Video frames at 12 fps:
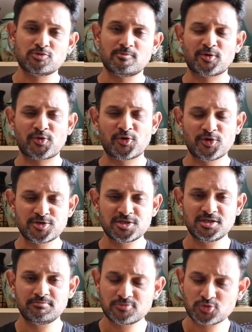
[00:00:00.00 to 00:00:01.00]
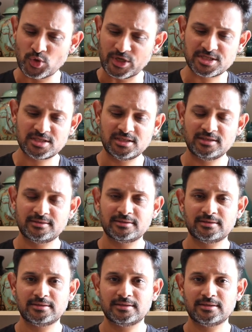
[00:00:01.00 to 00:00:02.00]
to about 30, 20,
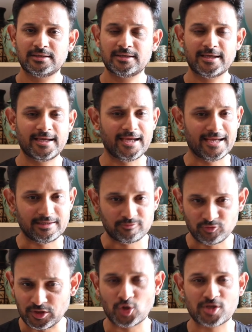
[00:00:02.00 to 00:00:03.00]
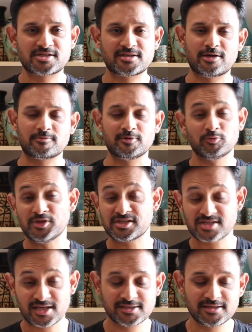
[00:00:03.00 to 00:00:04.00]
and we lost an output. We
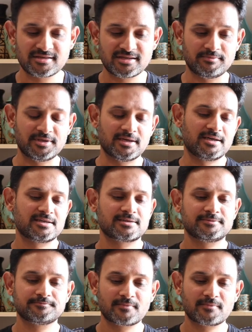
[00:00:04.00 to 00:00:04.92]
started the CPR.